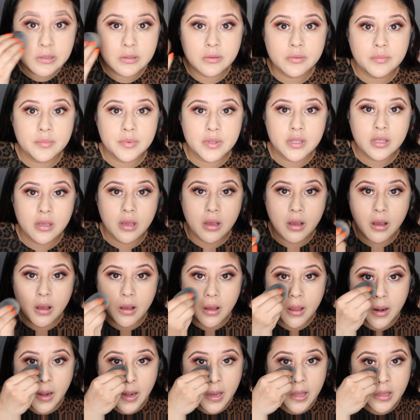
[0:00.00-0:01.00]
To be
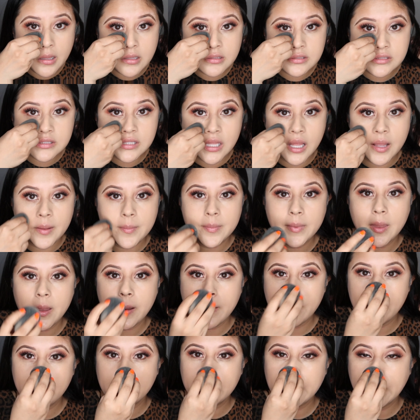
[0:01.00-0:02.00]
honest, I'm
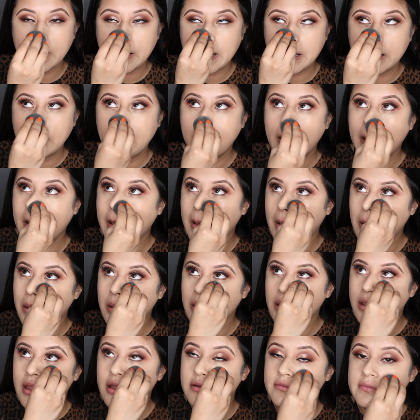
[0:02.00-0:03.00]
not really
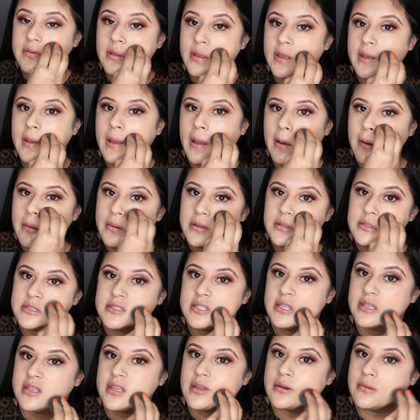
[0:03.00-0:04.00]
loving how it's
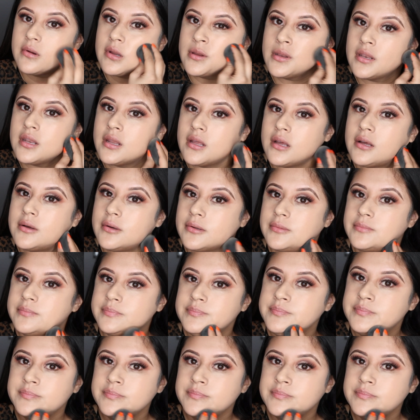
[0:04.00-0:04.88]
looking right now,